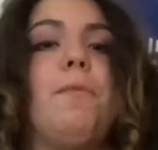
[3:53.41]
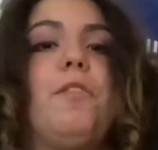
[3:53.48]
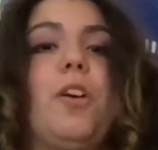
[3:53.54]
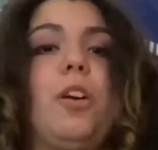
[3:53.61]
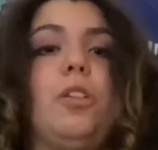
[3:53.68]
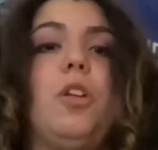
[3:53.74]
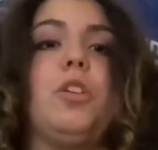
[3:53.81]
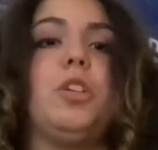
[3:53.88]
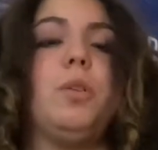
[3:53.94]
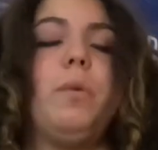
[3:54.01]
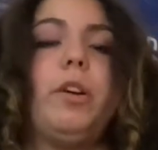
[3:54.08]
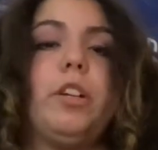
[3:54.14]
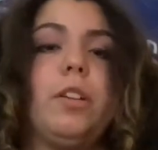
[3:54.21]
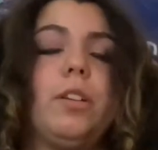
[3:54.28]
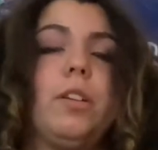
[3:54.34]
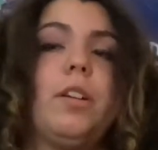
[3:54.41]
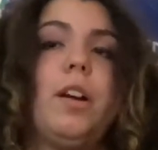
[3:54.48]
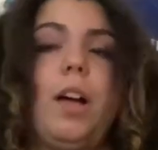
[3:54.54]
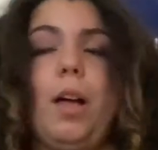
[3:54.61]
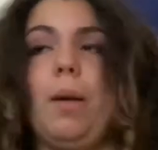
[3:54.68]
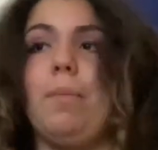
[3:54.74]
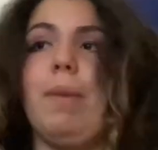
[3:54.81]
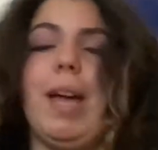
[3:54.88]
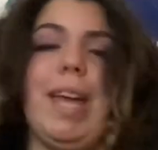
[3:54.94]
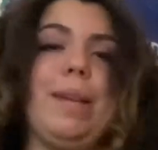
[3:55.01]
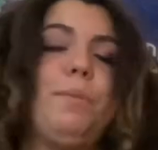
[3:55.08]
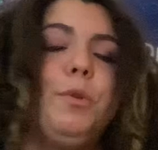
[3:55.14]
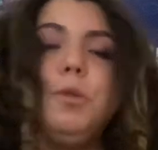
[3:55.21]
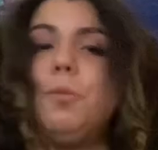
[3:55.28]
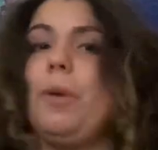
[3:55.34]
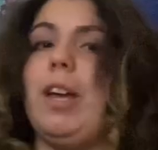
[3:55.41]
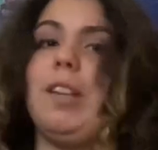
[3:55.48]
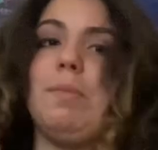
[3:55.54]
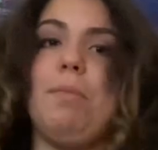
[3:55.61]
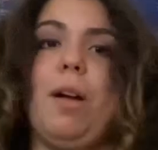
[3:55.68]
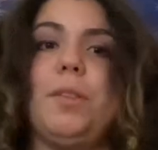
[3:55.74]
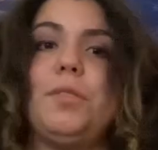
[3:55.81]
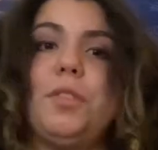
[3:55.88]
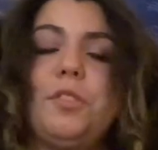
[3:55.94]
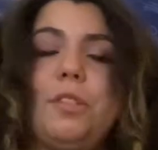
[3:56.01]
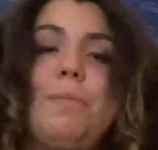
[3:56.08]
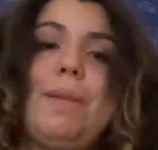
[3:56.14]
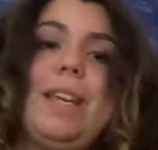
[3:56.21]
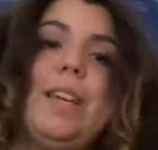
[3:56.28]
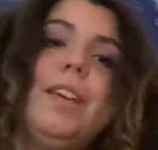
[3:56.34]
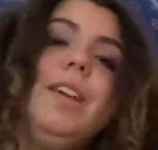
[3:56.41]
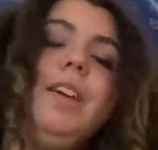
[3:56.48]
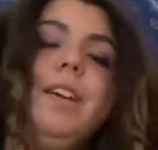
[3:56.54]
far along you want your animals, plants, monsters to be,